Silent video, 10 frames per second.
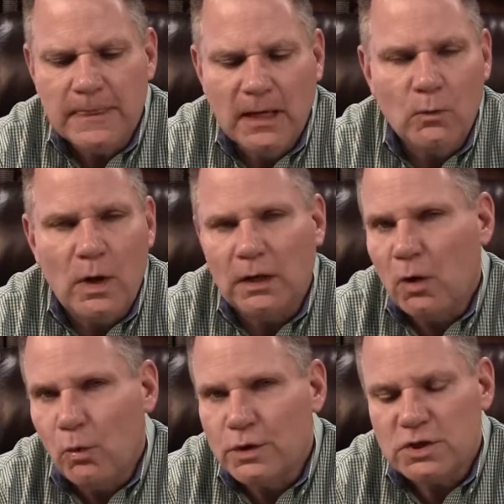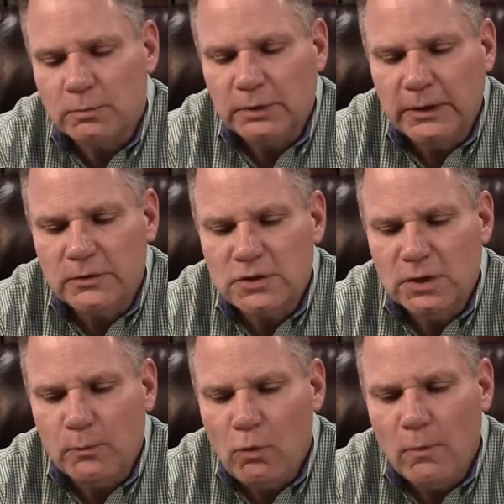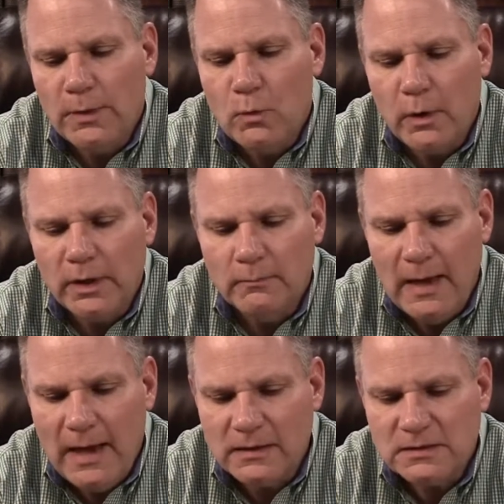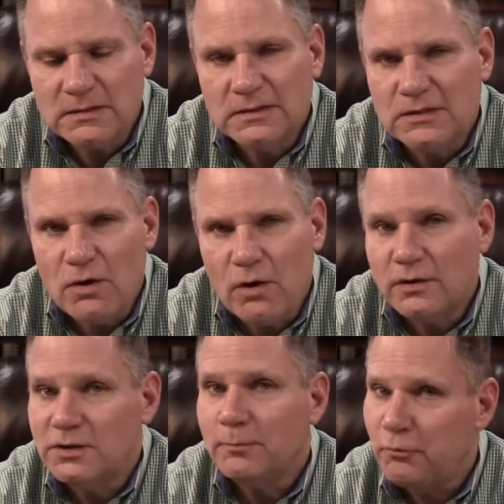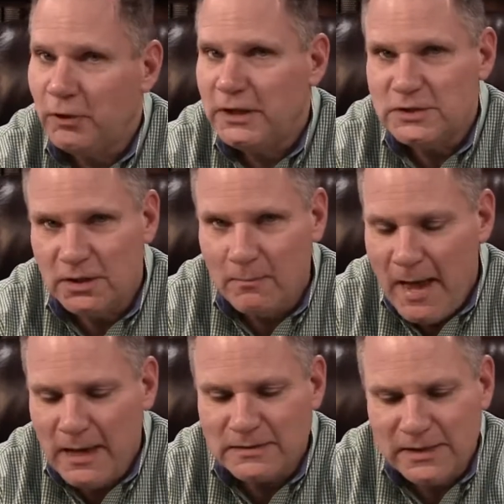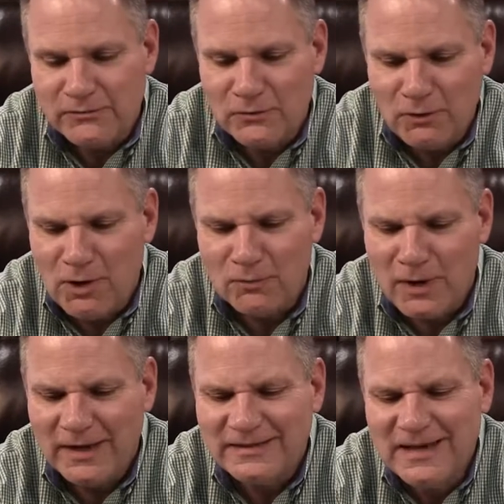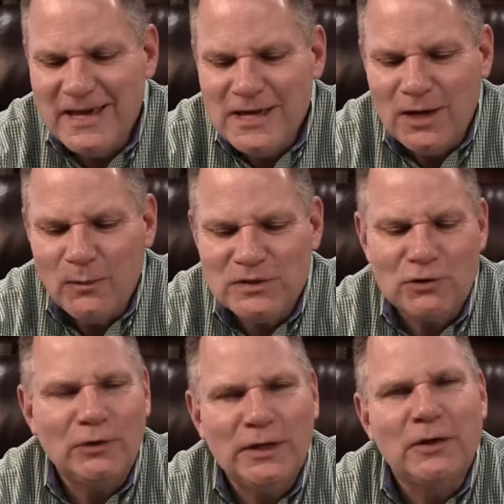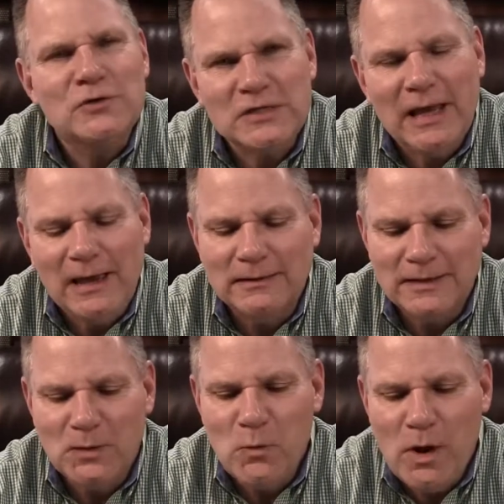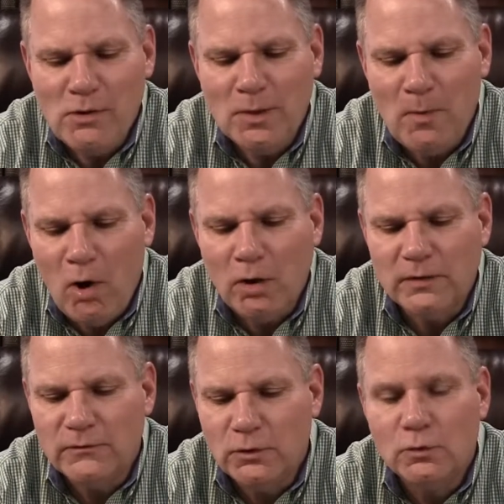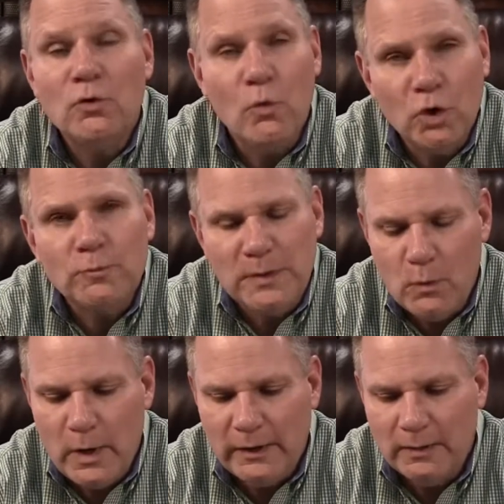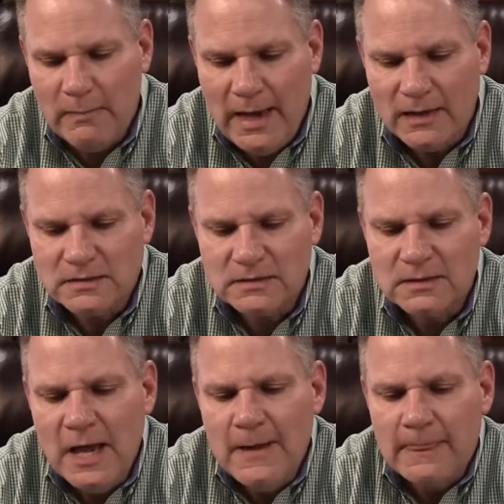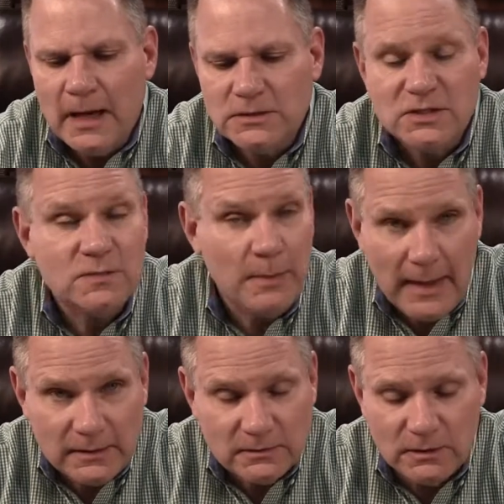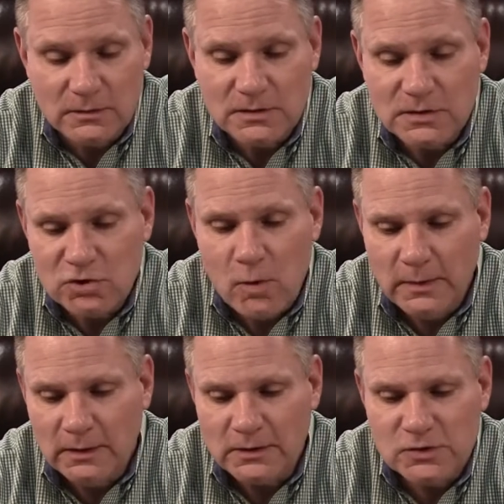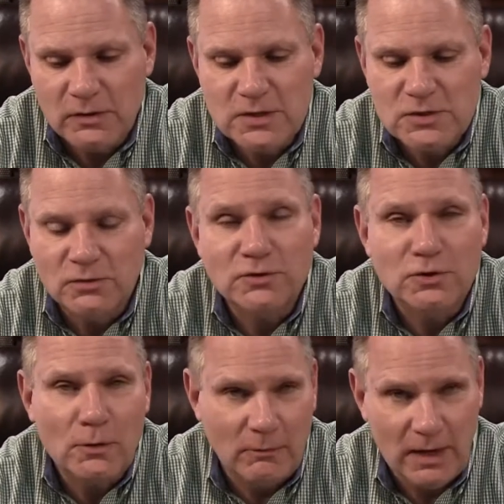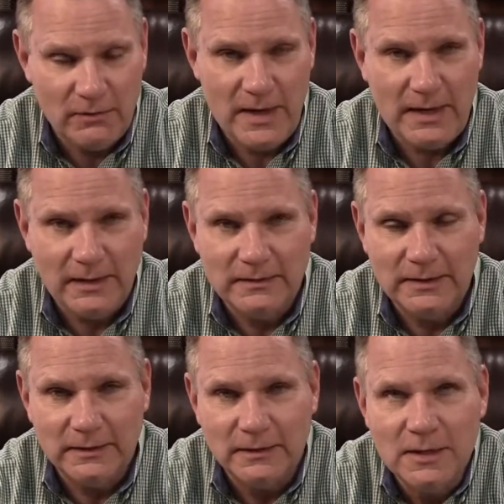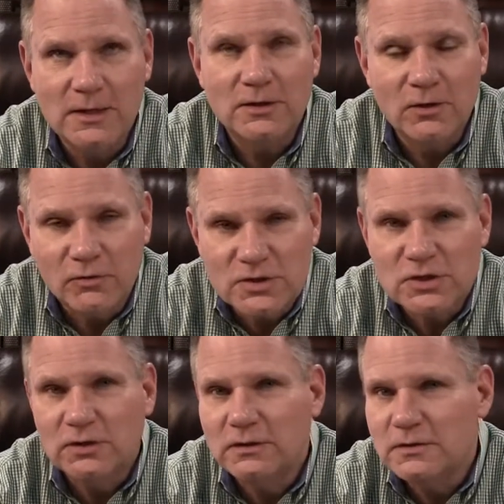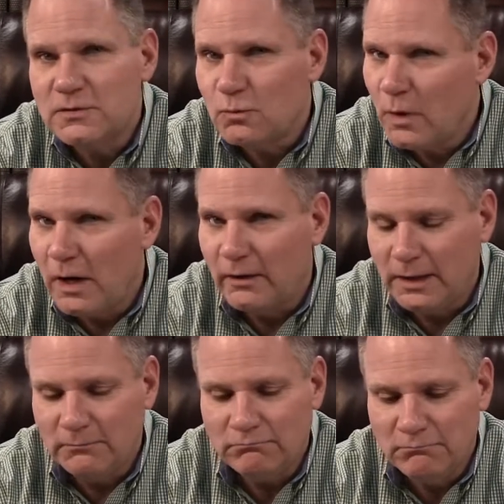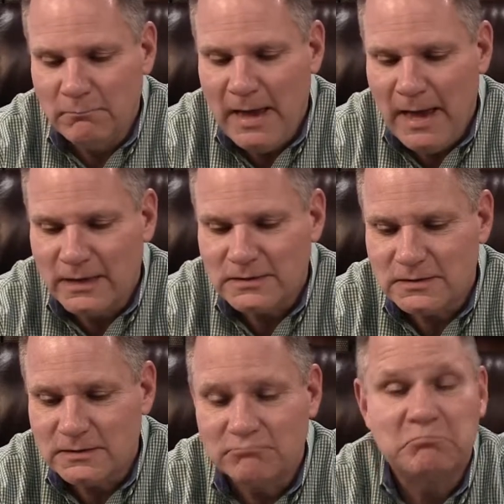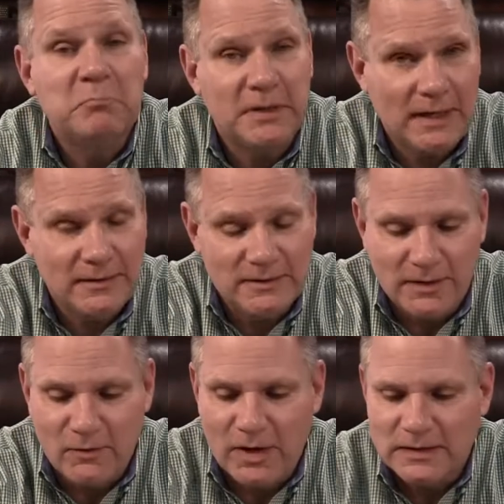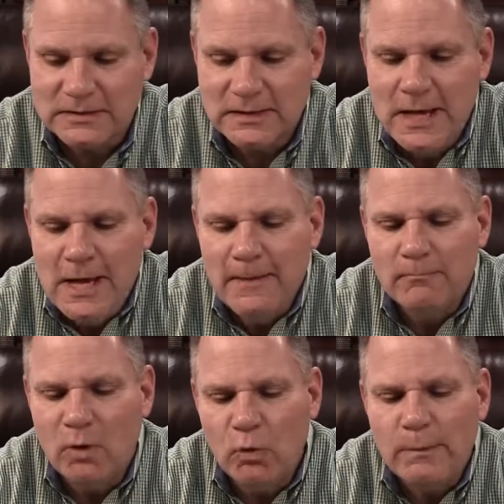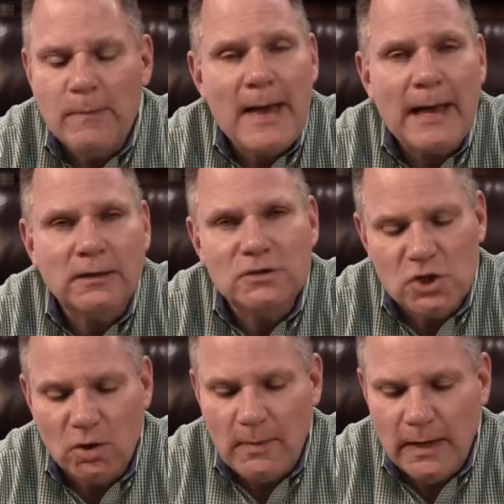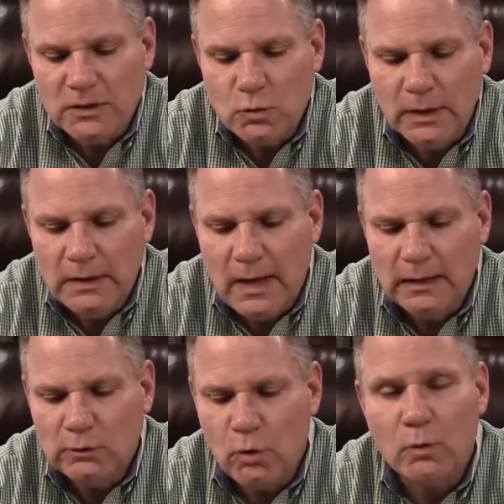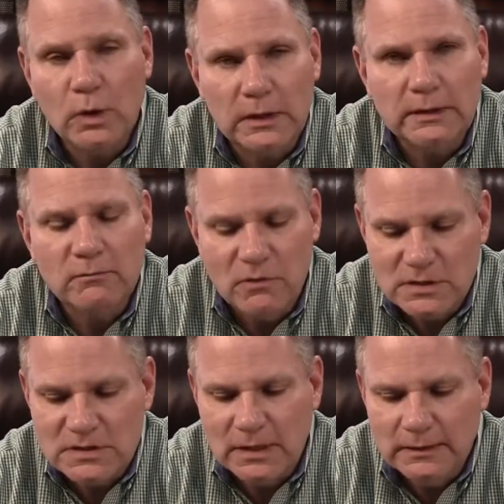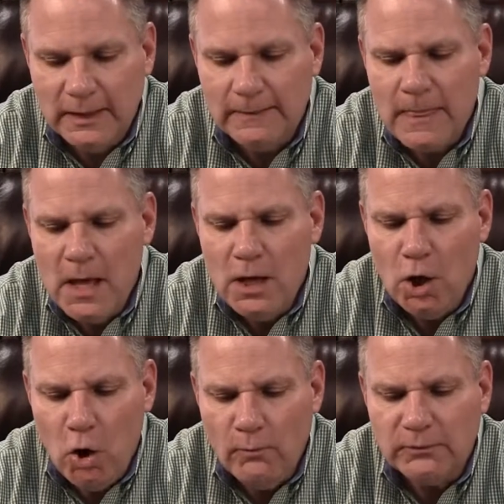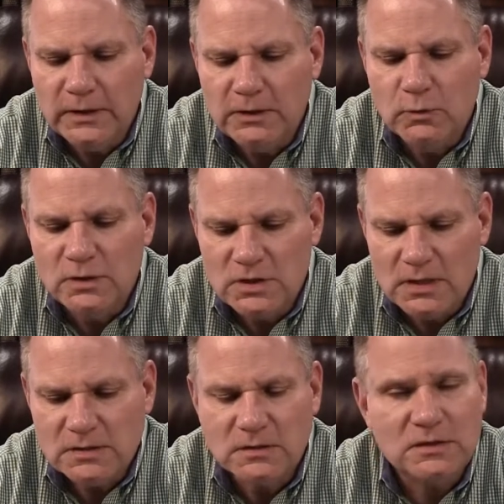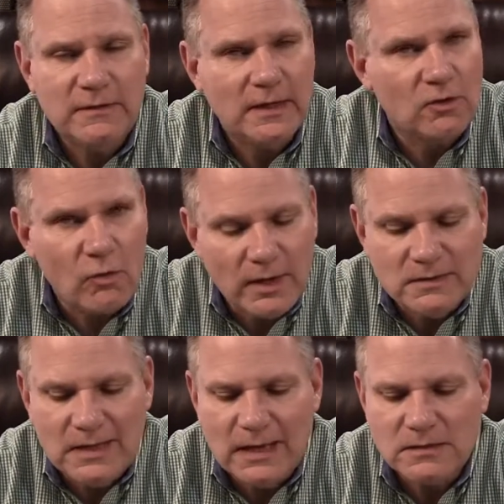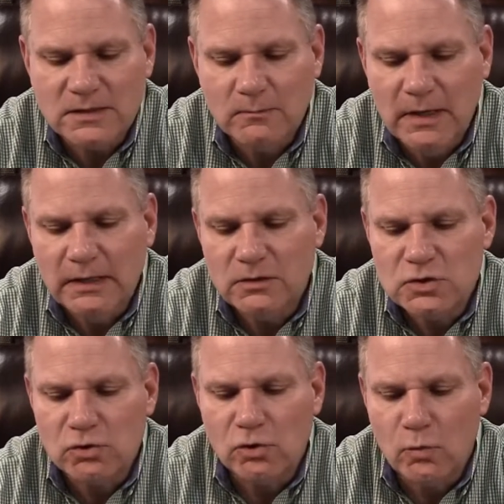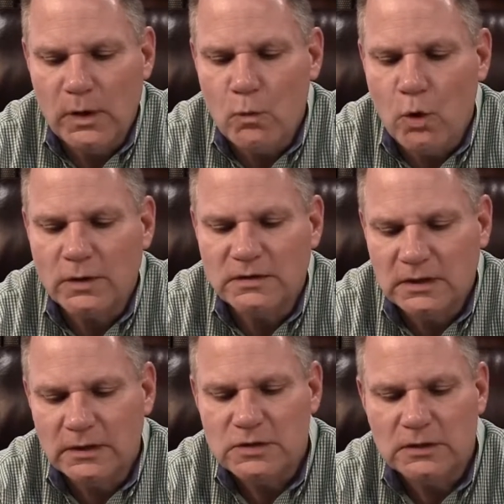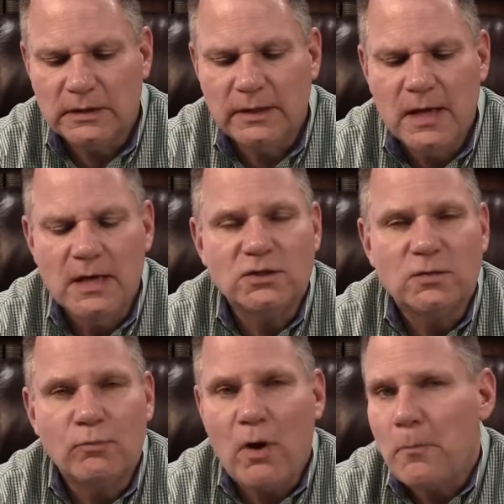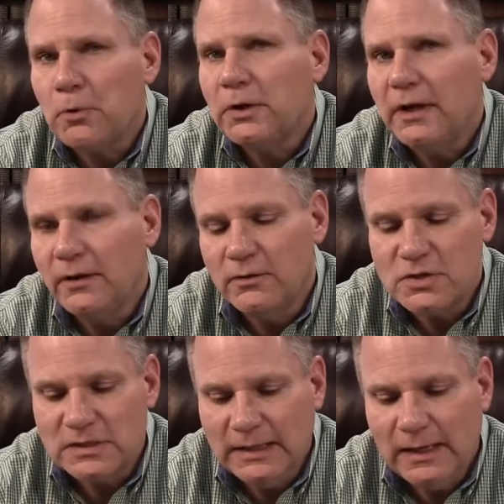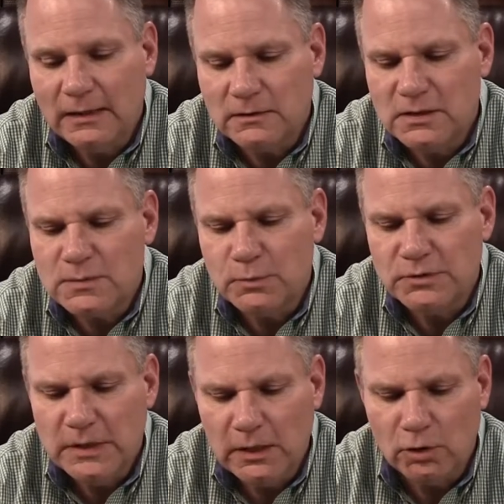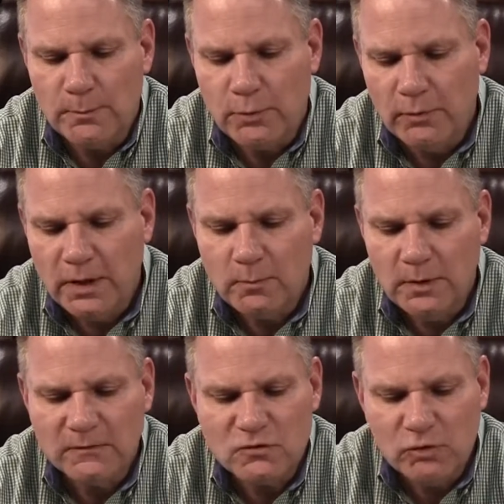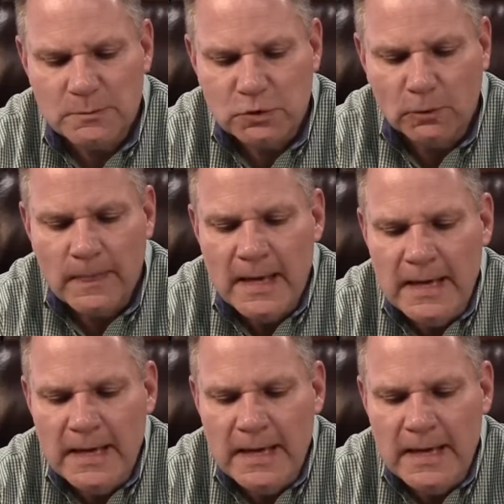And while our worship leadership won't be wearing masks, it's hard to preach in a mask after all, right? We certainly understand and welcome all of you who will be wearing masks. I suspect there's a sermon illustration or two around that idea, Christians wearing masks, but I digress. But we'll be back in Jeremiah 29, Lord willing, this Sunday, hopefully doing justice to that great text and making sure we work diligently to properly understand this particular pericope of Scripture.